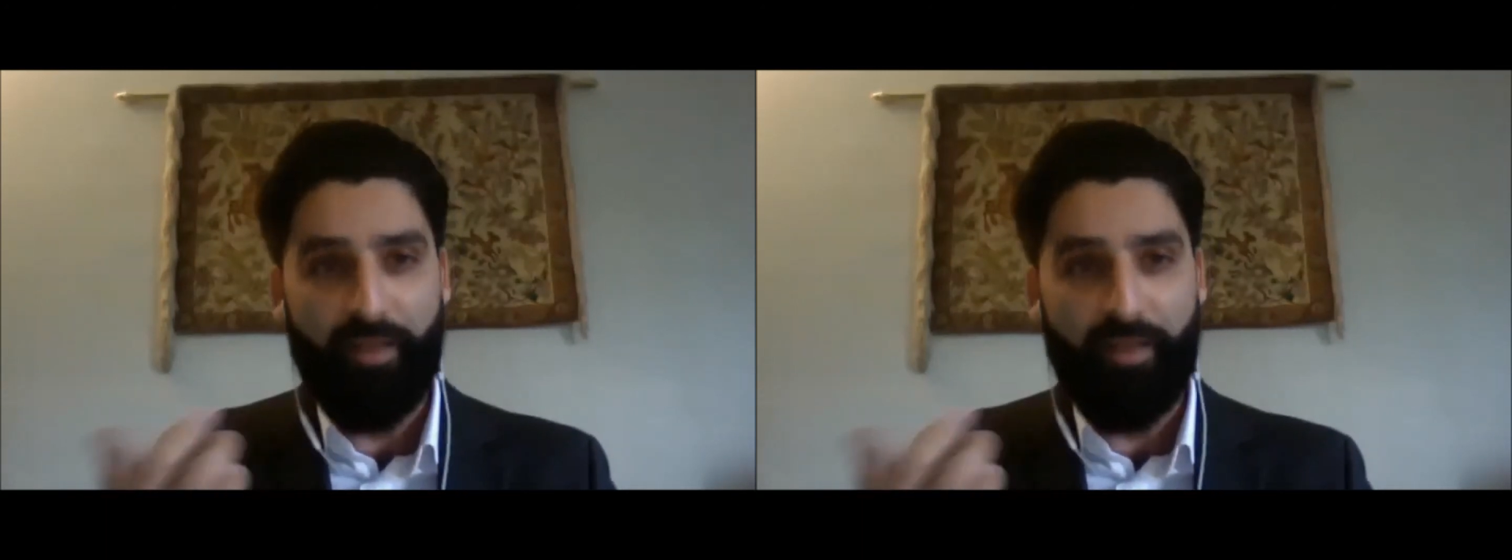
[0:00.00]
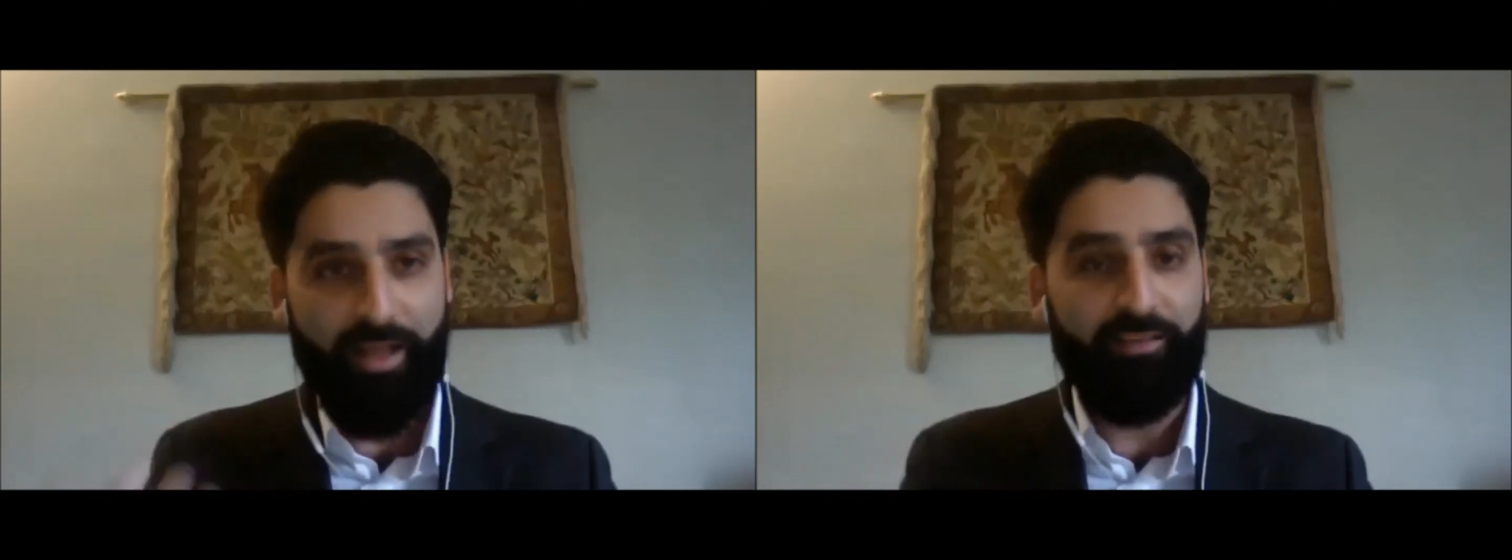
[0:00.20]

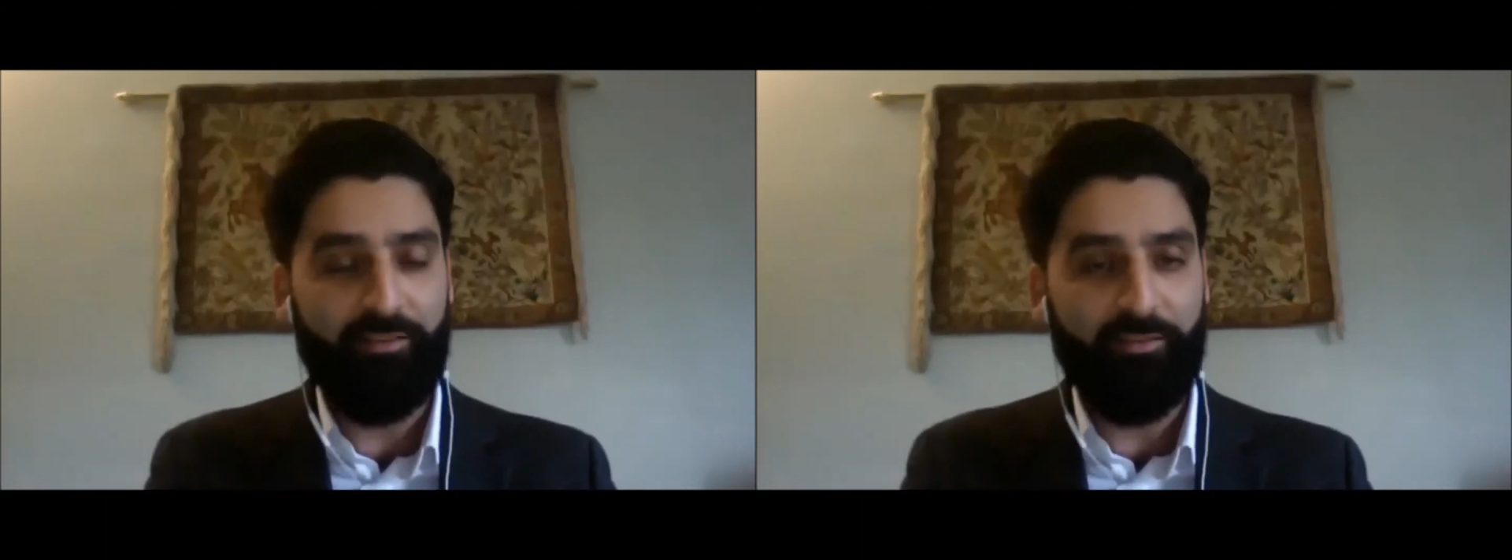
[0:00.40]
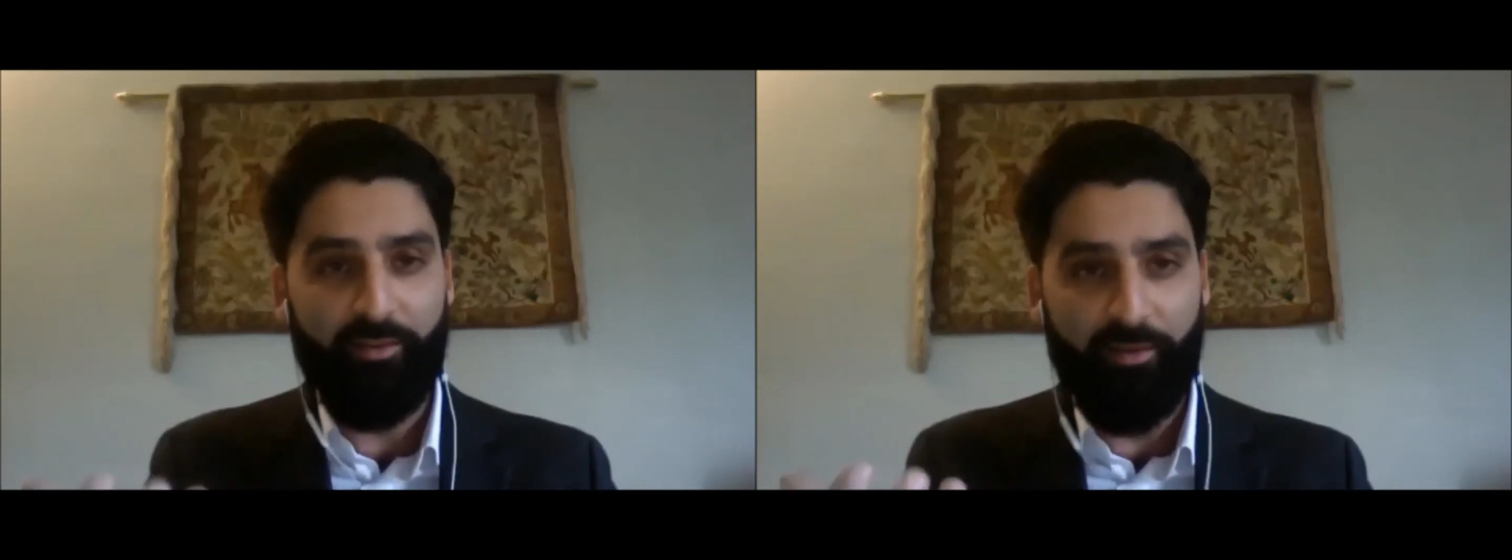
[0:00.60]

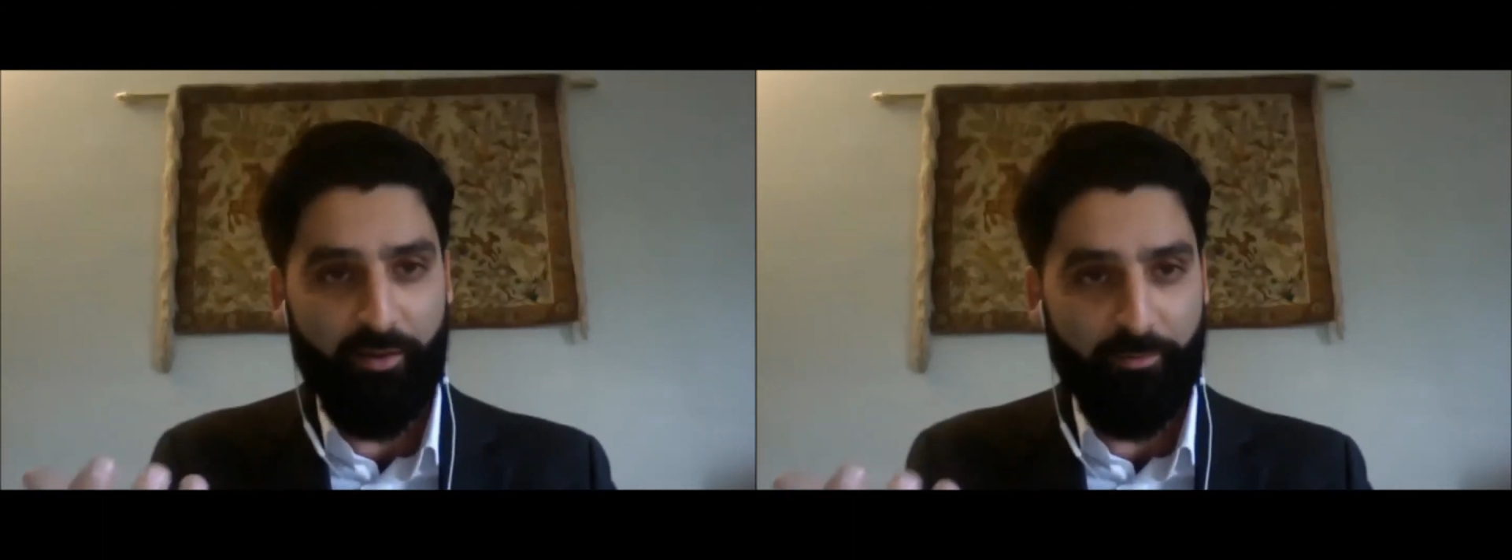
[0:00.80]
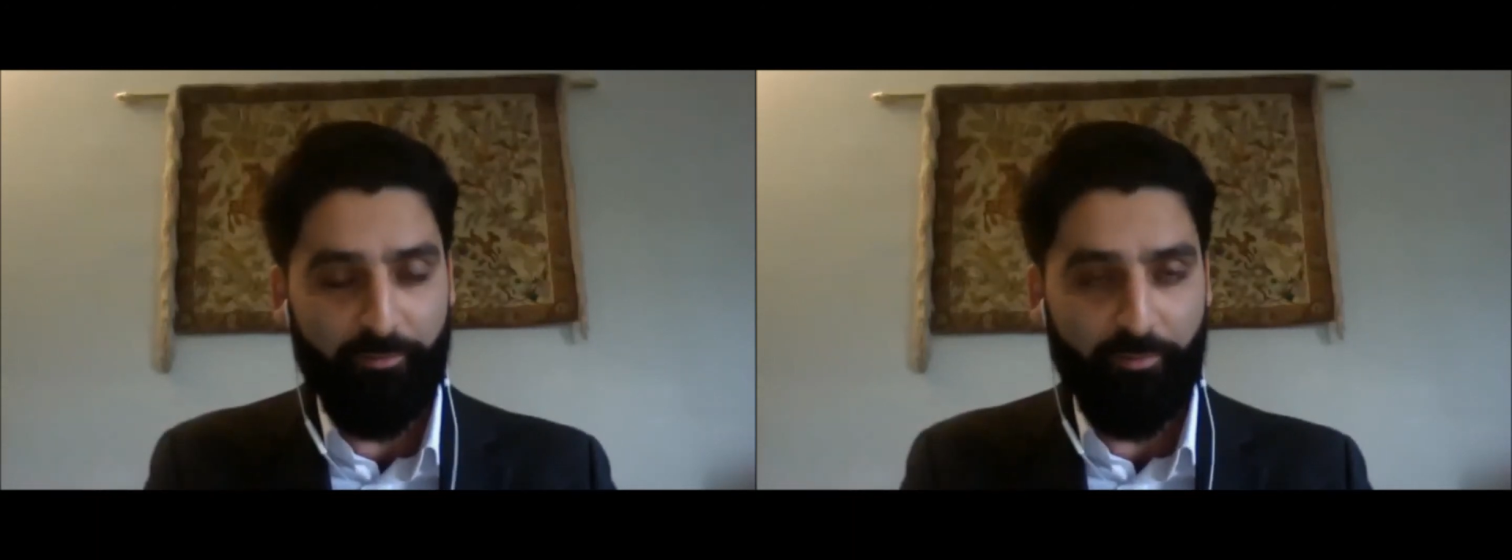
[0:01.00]
has a
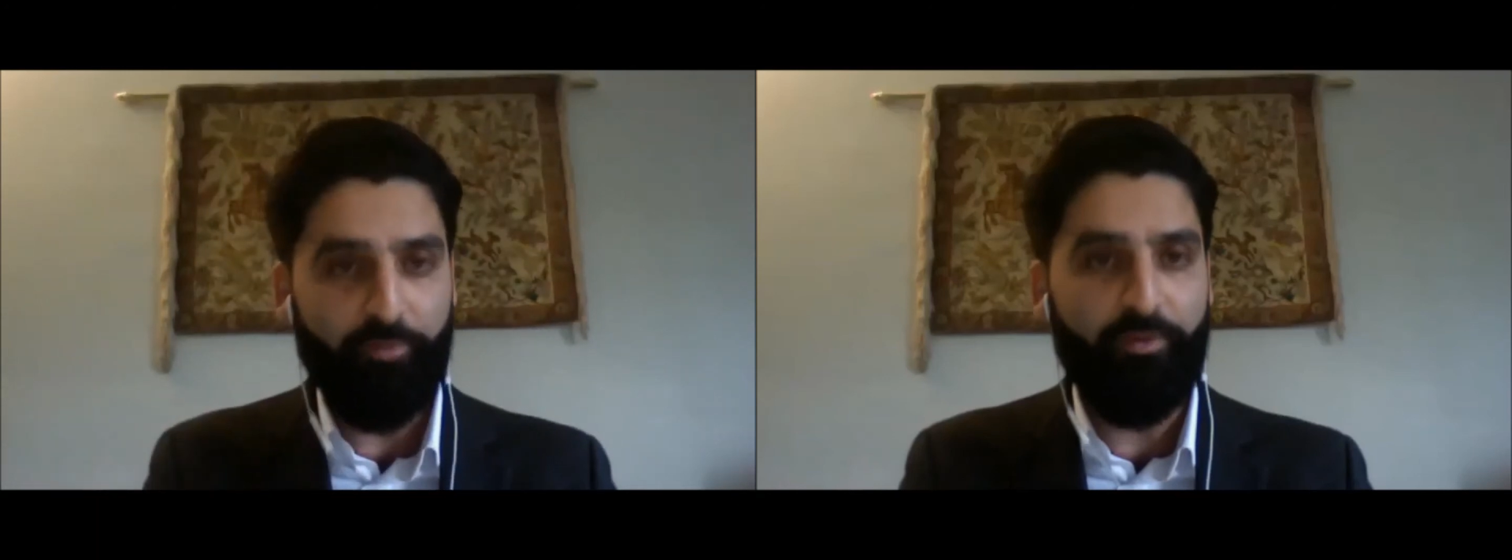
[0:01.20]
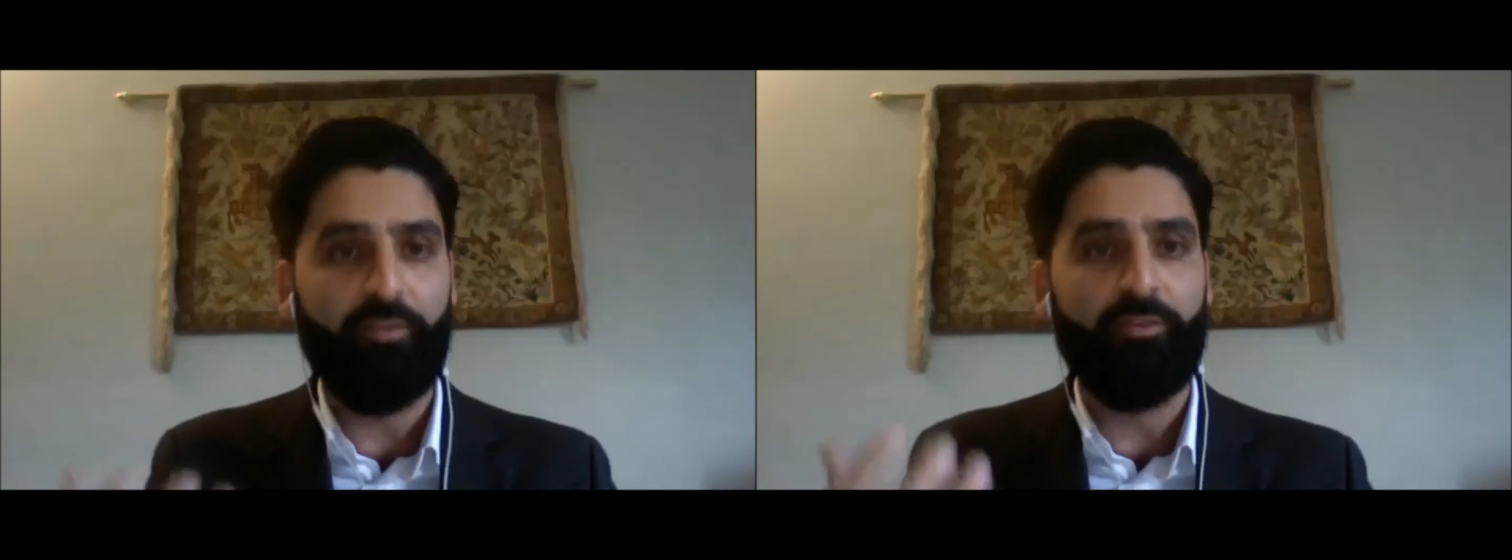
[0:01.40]

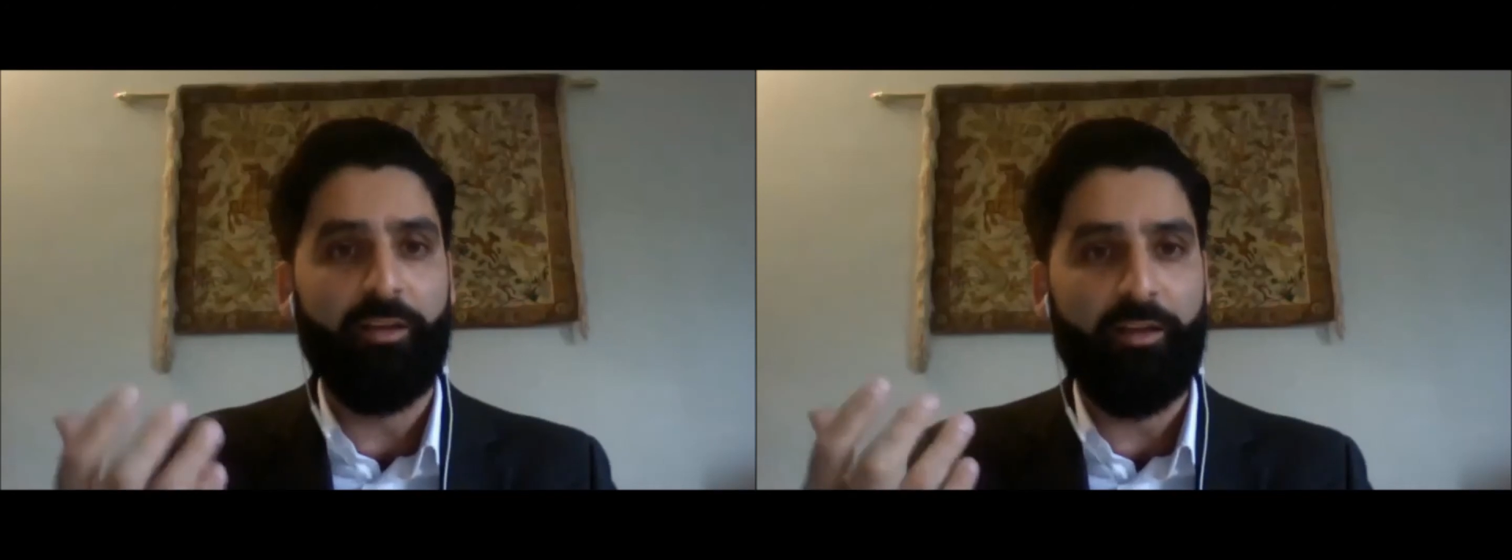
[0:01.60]
profoundly